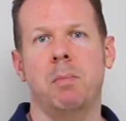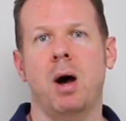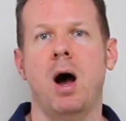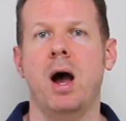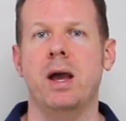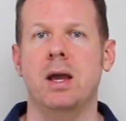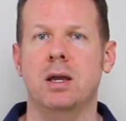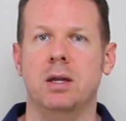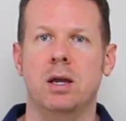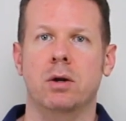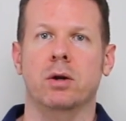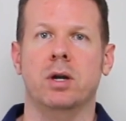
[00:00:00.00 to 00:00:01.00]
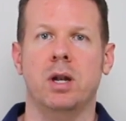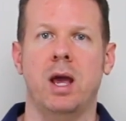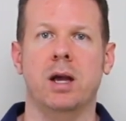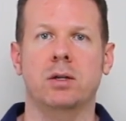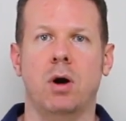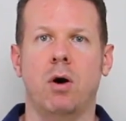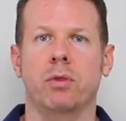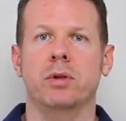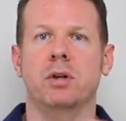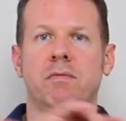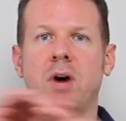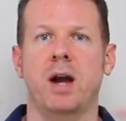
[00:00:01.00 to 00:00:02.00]
by and interconnect all the
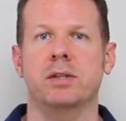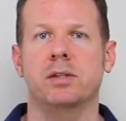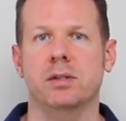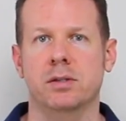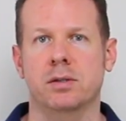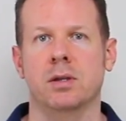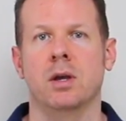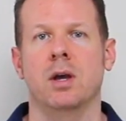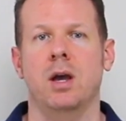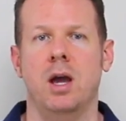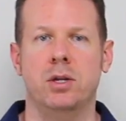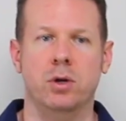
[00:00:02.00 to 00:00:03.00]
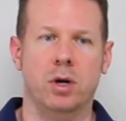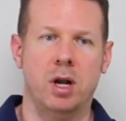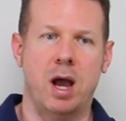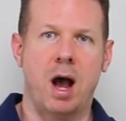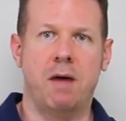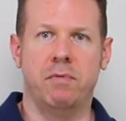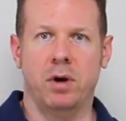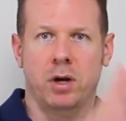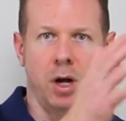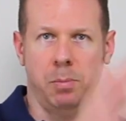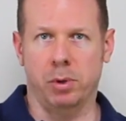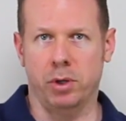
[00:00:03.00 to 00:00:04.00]
devices. And you're going to have a
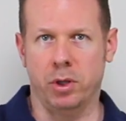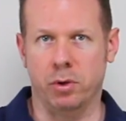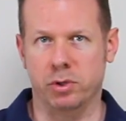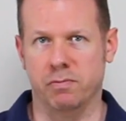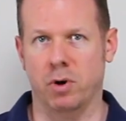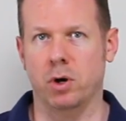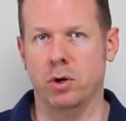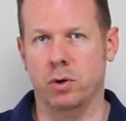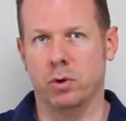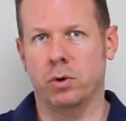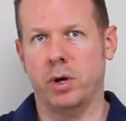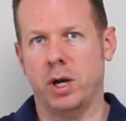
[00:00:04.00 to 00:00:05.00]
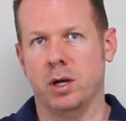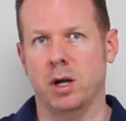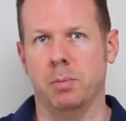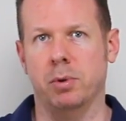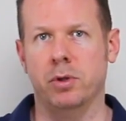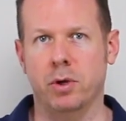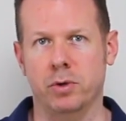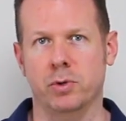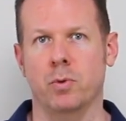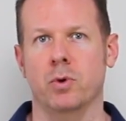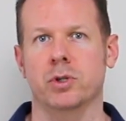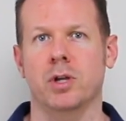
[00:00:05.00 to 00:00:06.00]
couple of those vertical and a couple of those
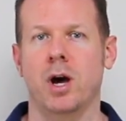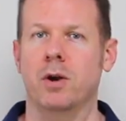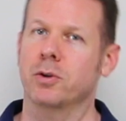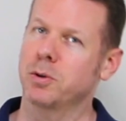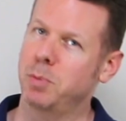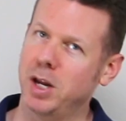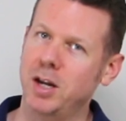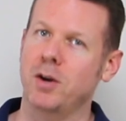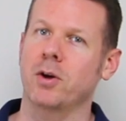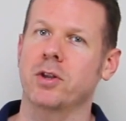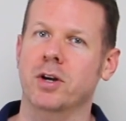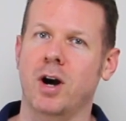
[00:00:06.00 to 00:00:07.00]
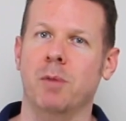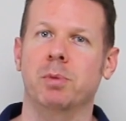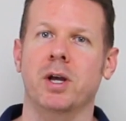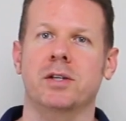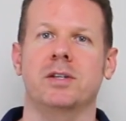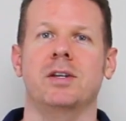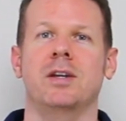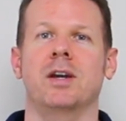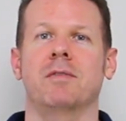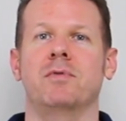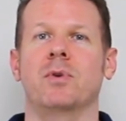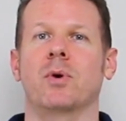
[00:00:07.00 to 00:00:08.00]
horizontal, depending on the complexity
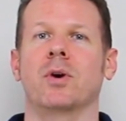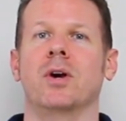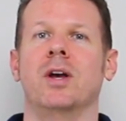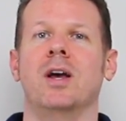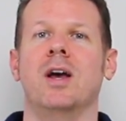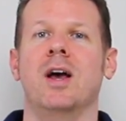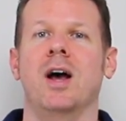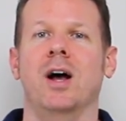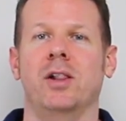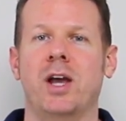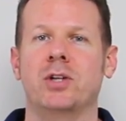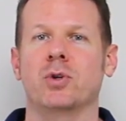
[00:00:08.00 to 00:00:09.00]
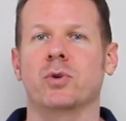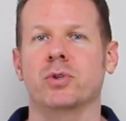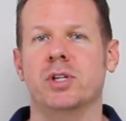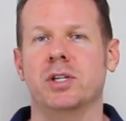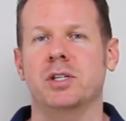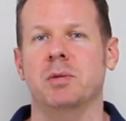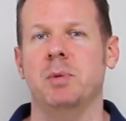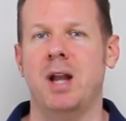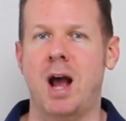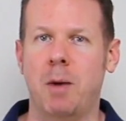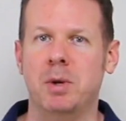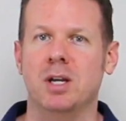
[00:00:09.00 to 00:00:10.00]
of your electrical system and
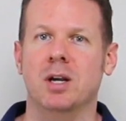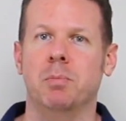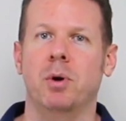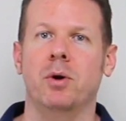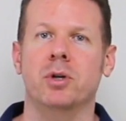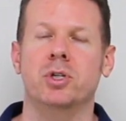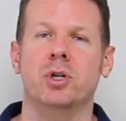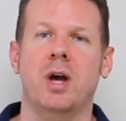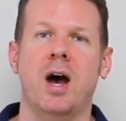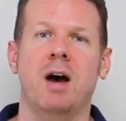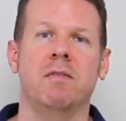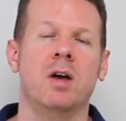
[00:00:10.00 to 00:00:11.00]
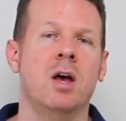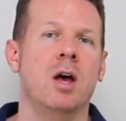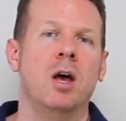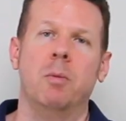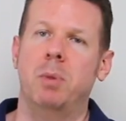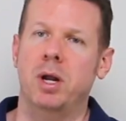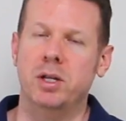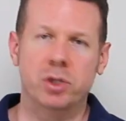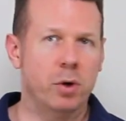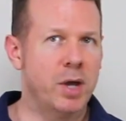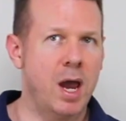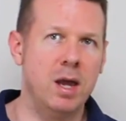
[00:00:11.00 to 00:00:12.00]
how many components you have. But it's
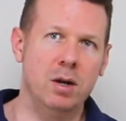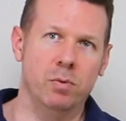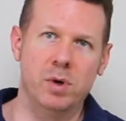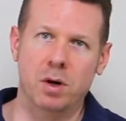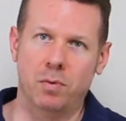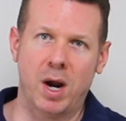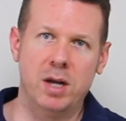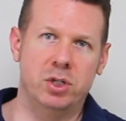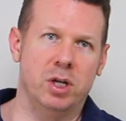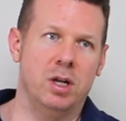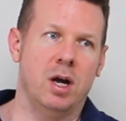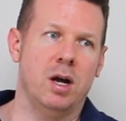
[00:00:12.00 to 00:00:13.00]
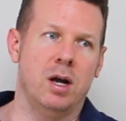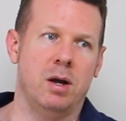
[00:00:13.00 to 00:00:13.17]
okay to rearrange it.